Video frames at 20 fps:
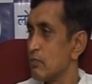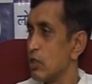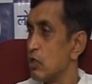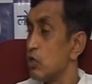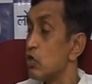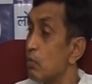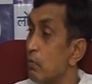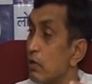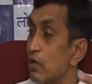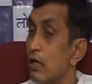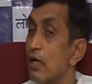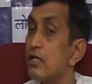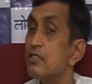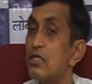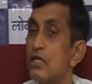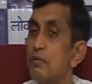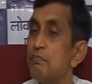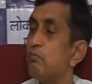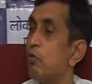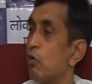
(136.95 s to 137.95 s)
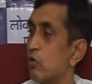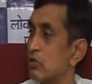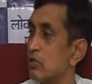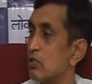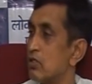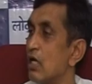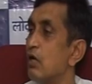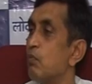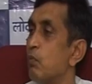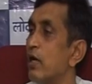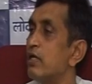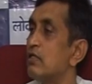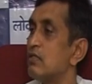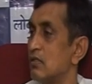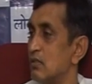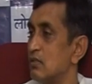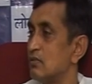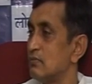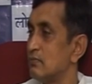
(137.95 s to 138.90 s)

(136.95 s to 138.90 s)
Human rights are important, they are vital.